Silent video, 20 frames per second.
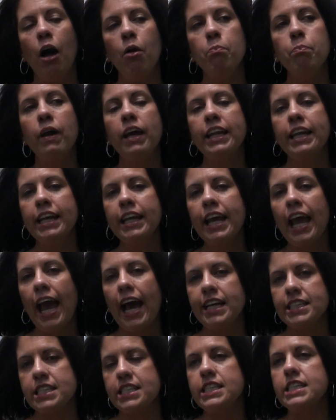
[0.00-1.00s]
But it
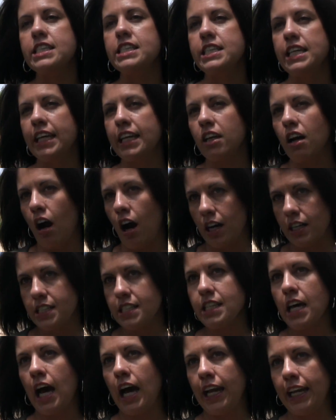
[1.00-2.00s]
has the zinc
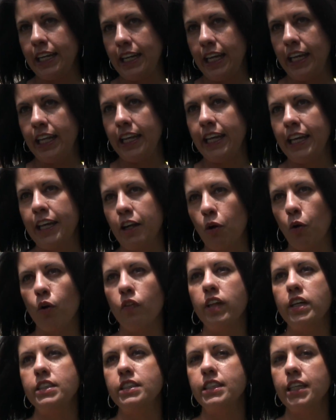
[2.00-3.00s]
oxide in it, or
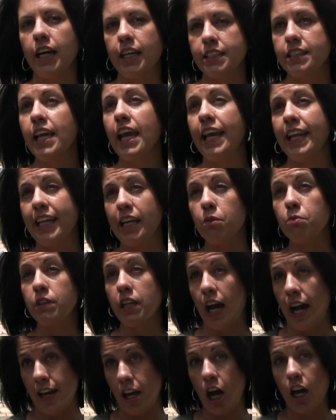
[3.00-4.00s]
the titanium
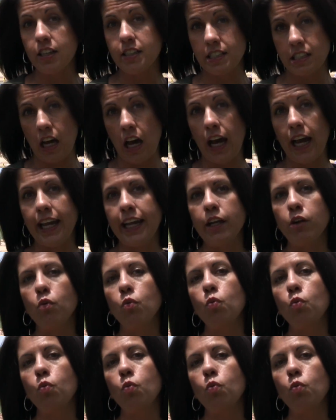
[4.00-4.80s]
dioxide,